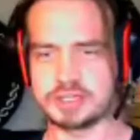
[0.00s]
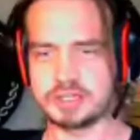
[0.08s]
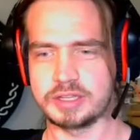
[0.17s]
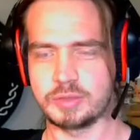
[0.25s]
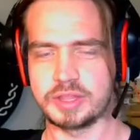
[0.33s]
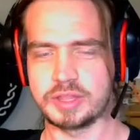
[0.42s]
with
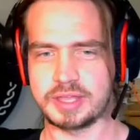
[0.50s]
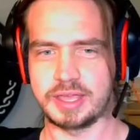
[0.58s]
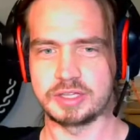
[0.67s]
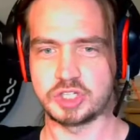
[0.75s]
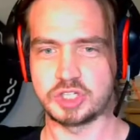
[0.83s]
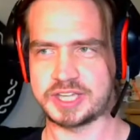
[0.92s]
a
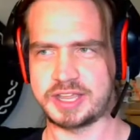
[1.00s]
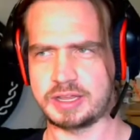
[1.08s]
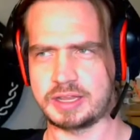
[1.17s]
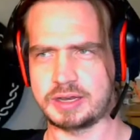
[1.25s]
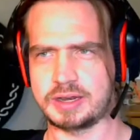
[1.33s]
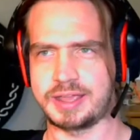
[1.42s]
Saiyan
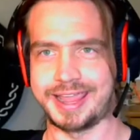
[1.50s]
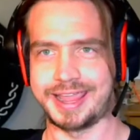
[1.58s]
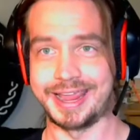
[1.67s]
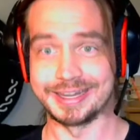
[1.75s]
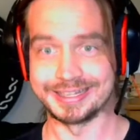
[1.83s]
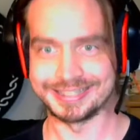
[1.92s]

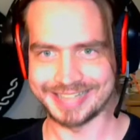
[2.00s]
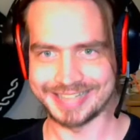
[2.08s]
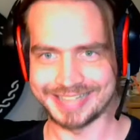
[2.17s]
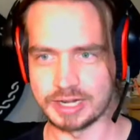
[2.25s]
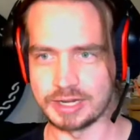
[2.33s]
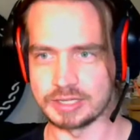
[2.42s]

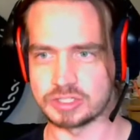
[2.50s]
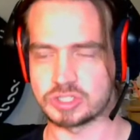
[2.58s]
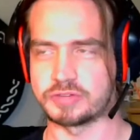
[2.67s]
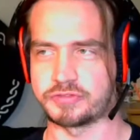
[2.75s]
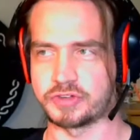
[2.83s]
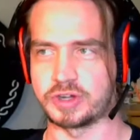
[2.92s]
antagonist for
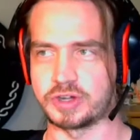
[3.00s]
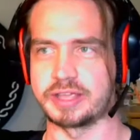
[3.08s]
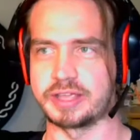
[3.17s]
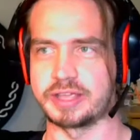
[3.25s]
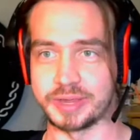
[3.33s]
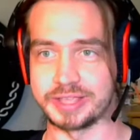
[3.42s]
like
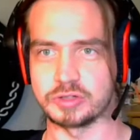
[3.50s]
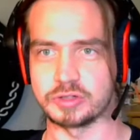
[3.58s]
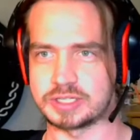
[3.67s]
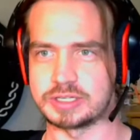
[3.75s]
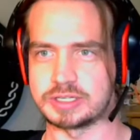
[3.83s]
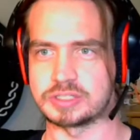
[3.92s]

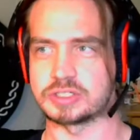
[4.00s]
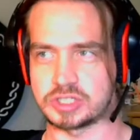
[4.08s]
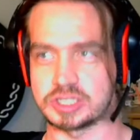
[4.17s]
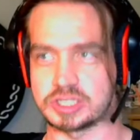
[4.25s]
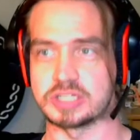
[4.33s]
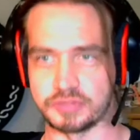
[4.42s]
realsies since
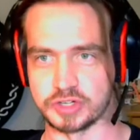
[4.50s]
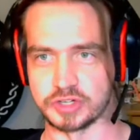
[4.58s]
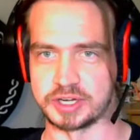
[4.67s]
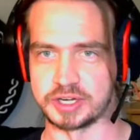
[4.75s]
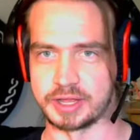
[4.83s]
Vegeta.